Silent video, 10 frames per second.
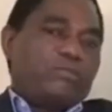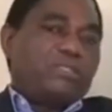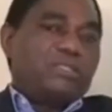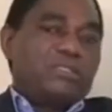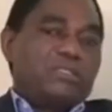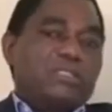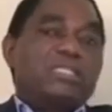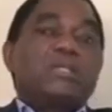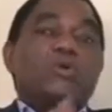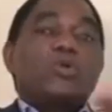Away from the
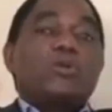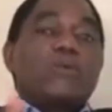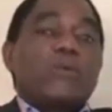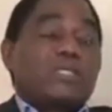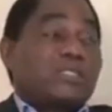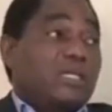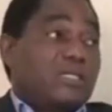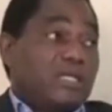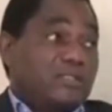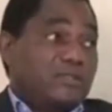business, the economy
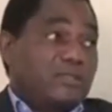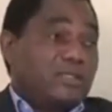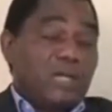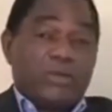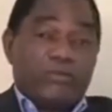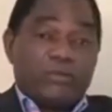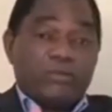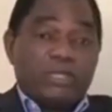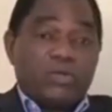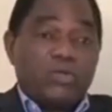works like that.
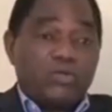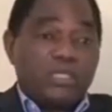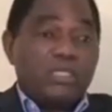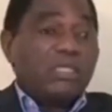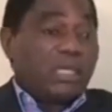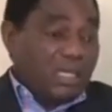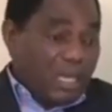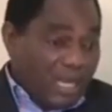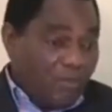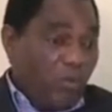Away from the
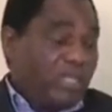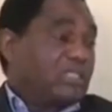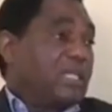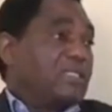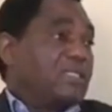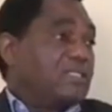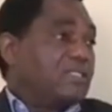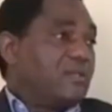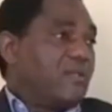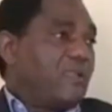economy, crime works
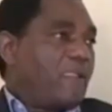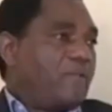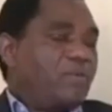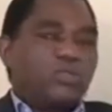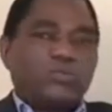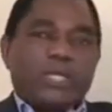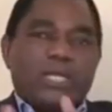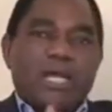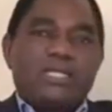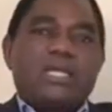like that.
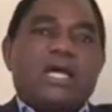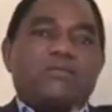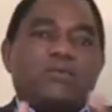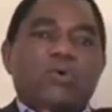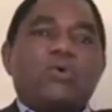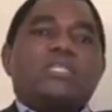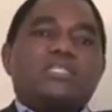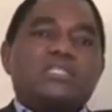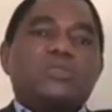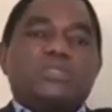Because we can't
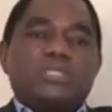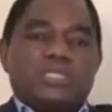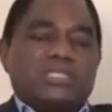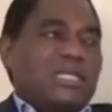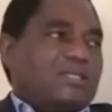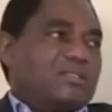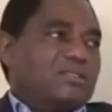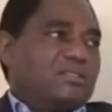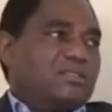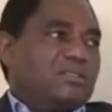have all the skills in
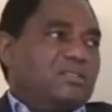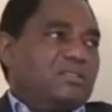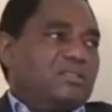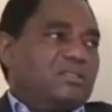this country.